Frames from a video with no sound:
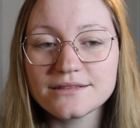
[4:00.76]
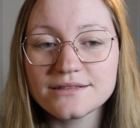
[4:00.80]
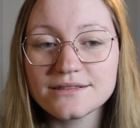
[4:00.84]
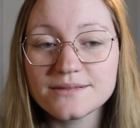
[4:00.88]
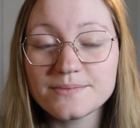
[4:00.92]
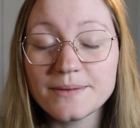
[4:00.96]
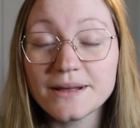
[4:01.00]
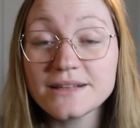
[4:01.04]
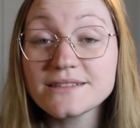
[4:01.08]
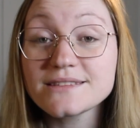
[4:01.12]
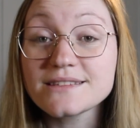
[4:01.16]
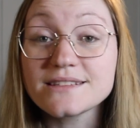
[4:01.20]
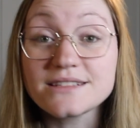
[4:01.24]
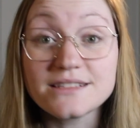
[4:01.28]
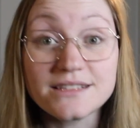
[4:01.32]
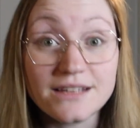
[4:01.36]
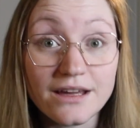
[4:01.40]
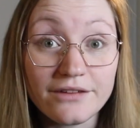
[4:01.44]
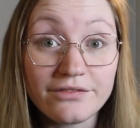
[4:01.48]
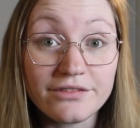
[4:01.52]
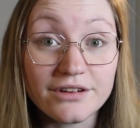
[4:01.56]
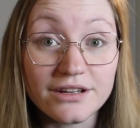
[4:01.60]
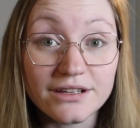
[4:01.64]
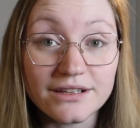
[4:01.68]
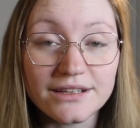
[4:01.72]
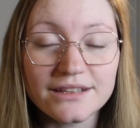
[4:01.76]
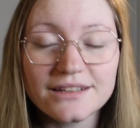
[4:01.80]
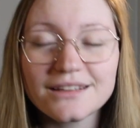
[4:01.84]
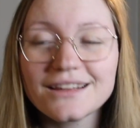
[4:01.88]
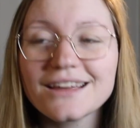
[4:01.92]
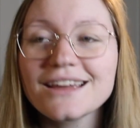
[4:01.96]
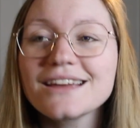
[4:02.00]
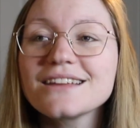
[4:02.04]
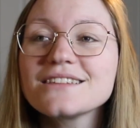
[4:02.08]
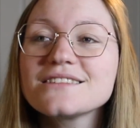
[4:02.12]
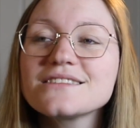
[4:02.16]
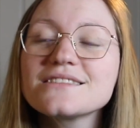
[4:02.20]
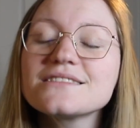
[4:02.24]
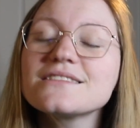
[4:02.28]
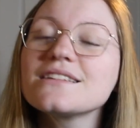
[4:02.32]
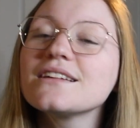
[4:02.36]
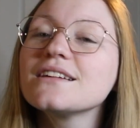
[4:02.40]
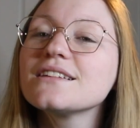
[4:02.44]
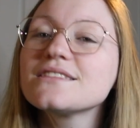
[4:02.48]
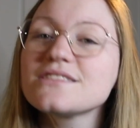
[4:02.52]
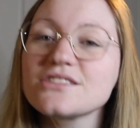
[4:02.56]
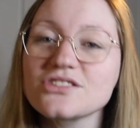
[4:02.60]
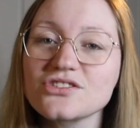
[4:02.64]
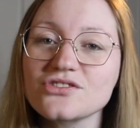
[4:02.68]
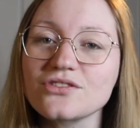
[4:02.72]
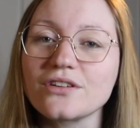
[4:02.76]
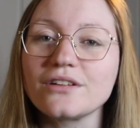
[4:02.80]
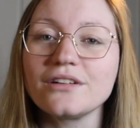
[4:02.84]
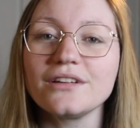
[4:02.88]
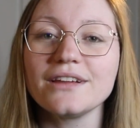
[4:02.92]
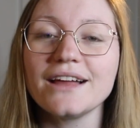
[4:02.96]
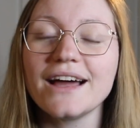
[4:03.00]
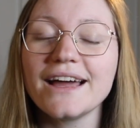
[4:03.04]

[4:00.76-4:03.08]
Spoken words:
smells definitely, like, it's a struggle.